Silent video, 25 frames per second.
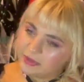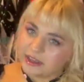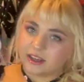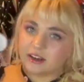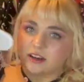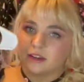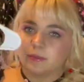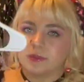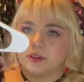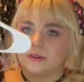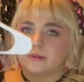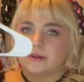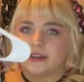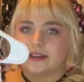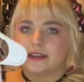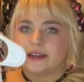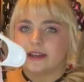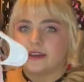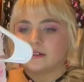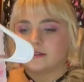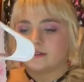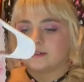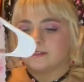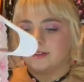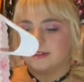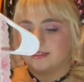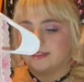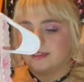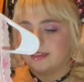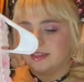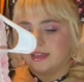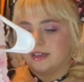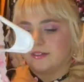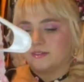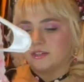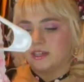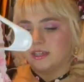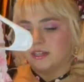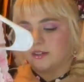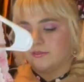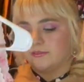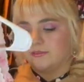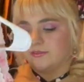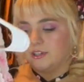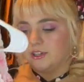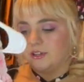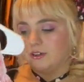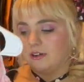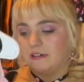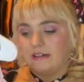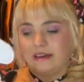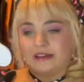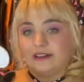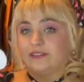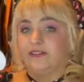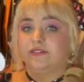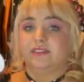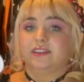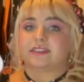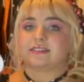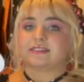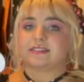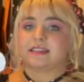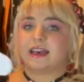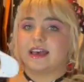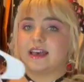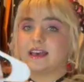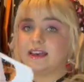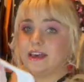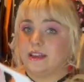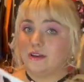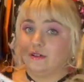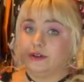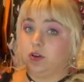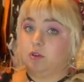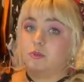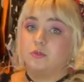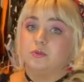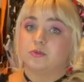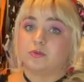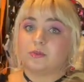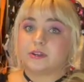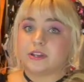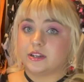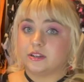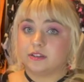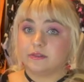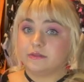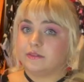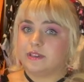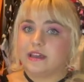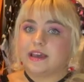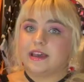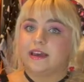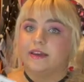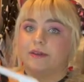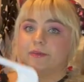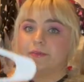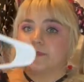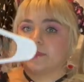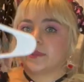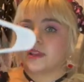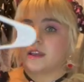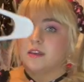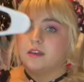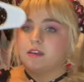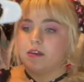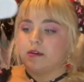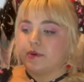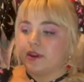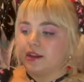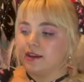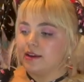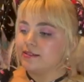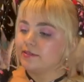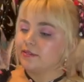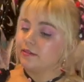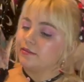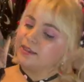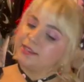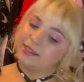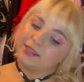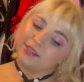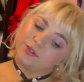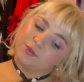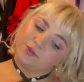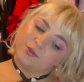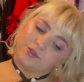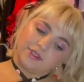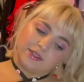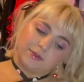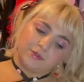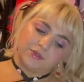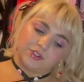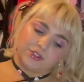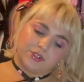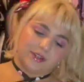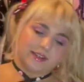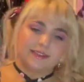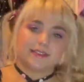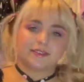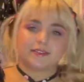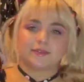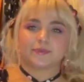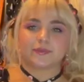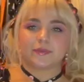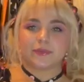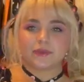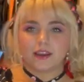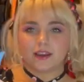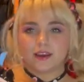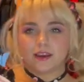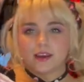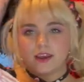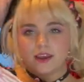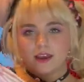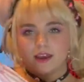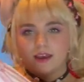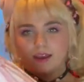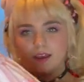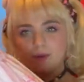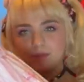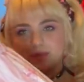on me right now, so I think I've got to figure out how to fix that. I don't know who can do that, but I guess I'll take it to a seamstress. But